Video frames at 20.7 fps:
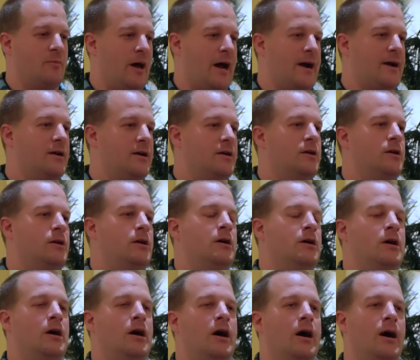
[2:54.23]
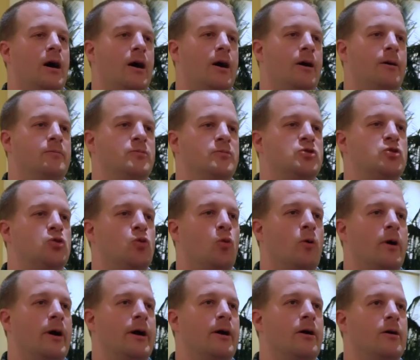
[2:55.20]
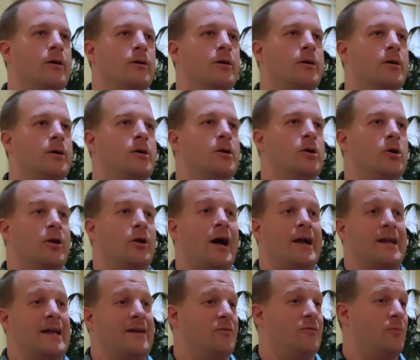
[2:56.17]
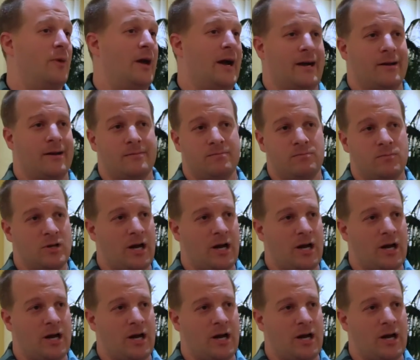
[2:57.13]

back, to where you're not giving back a